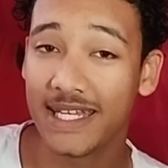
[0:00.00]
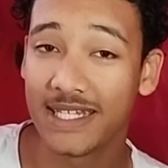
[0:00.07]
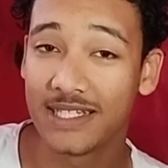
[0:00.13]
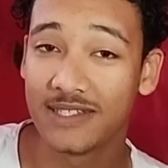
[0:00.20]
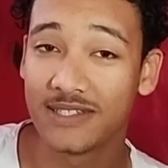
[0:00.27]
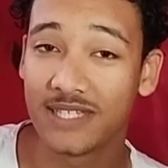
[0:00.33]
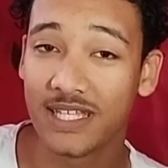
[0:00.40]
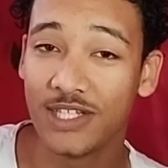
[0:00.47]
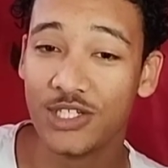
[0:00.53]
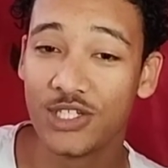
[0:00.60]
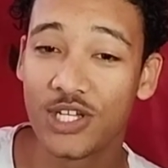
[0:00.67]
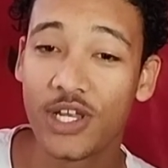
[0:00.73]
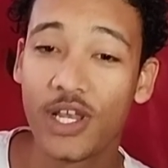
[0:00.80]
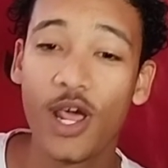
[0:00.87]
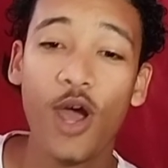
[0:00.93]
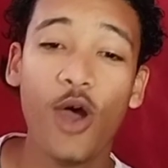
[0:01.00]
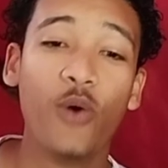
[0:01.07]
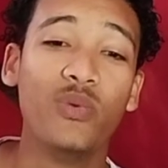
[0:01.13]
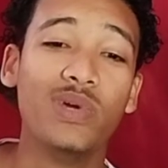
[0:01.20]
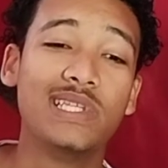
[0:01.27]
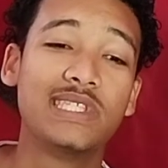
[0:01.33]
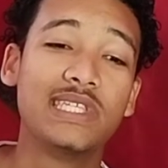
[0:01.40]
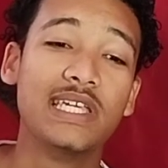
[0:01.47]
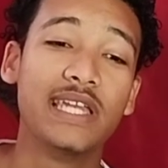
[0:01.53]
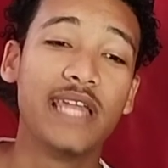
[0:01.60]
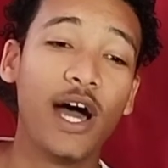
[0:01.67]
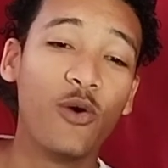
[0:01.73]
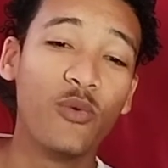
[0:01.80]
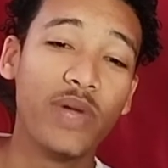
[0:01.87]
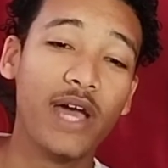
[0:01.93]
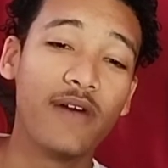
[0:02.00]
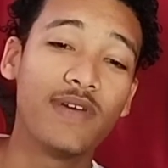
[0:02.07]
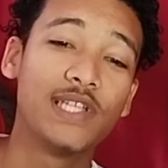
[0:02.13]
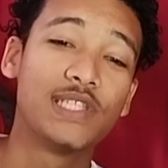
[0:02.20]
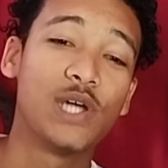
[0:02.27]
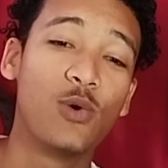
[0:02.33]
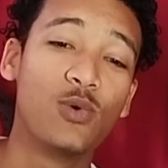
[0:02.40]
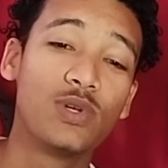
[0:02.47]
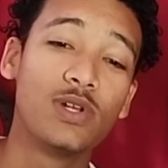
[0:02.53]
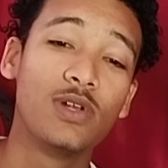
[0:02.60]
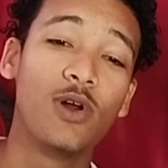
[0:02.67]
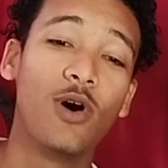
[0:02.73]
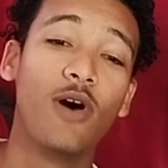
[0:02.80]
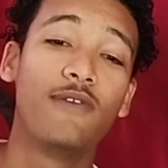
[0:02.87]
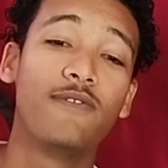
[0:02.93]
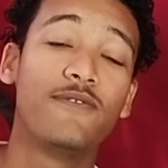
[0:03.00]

at this engine, we see now we have a total of